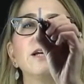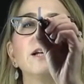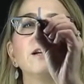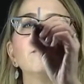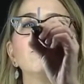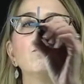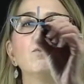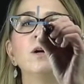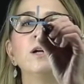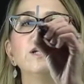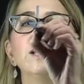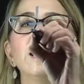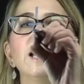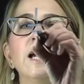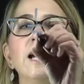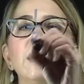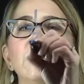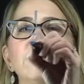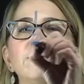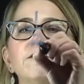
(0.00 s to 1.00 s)
I have 1/2,
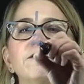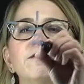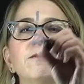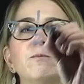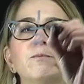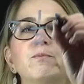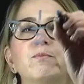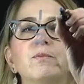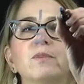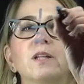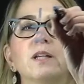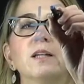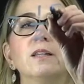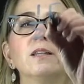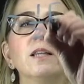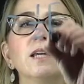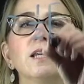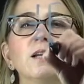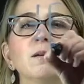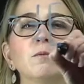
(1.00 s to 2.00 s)
and
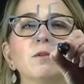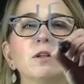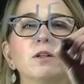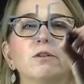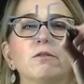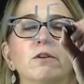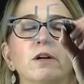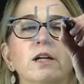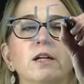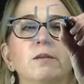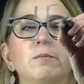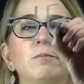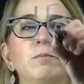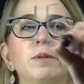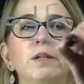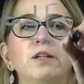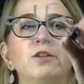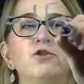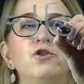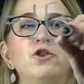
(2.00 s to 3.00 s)
then I'm going to write
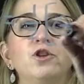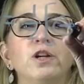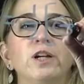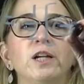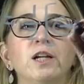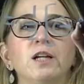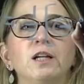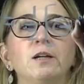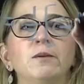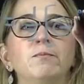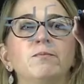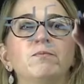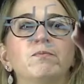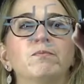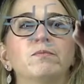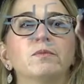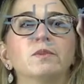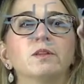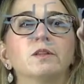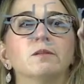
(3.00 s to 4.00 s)
big G,
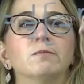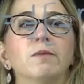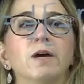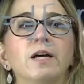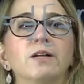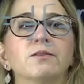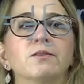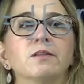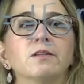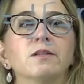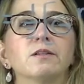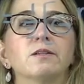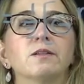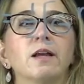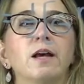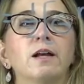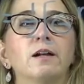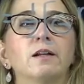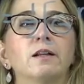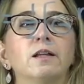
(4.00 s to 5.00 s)
the mass of the
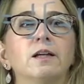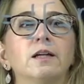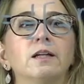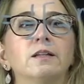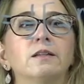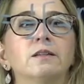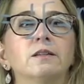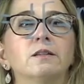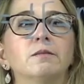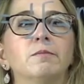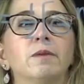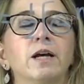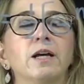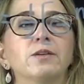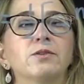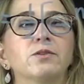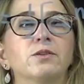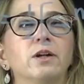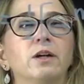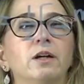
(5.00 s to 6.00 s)
satellite, the
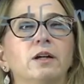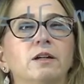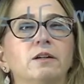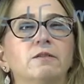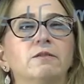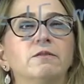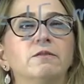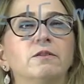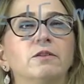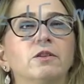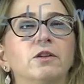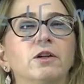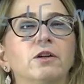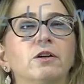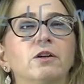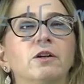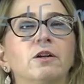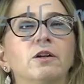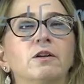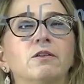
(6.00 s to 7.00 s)
mass of the
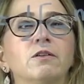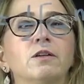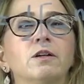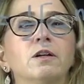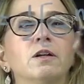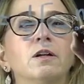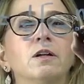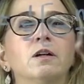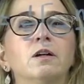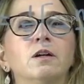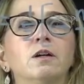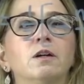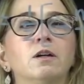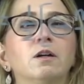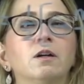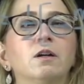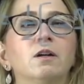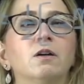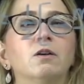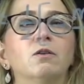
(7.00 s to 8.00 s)
Earth
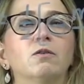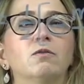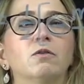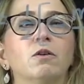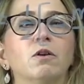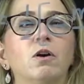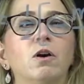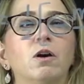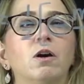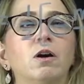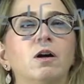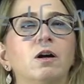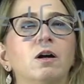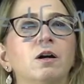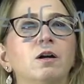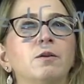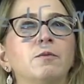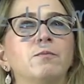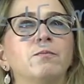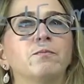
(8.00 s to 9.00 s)
over
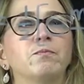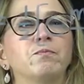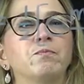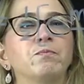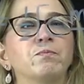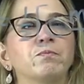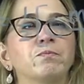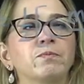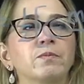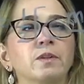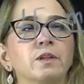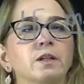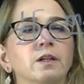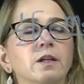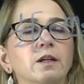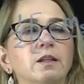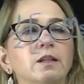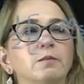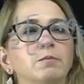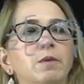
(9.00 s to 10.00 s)
r,
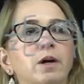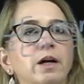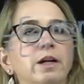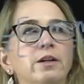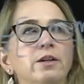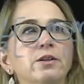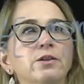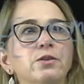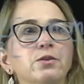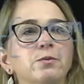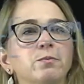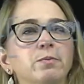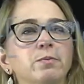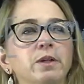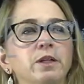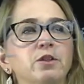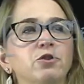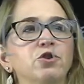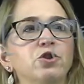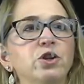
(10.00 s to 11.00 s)
and then minus big
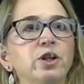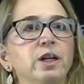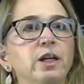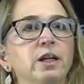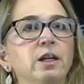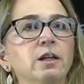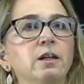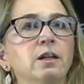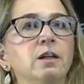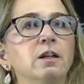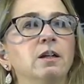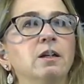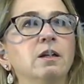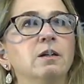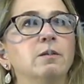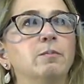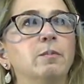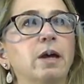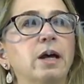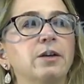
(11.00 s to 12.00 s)
G,
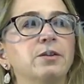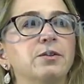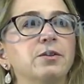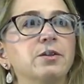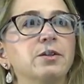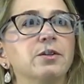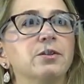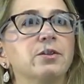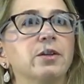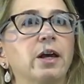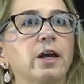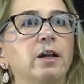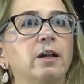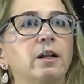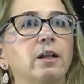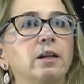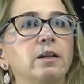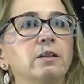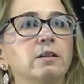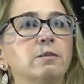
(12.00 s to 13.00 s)
mass of the
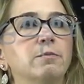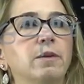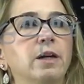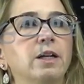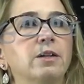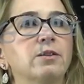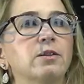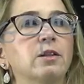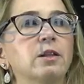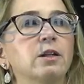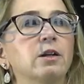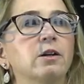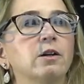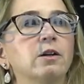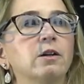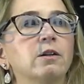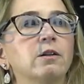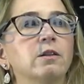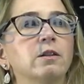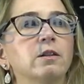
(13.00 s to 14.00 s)
satellite, the mass of the
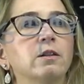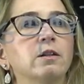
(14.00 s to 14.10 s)
Earth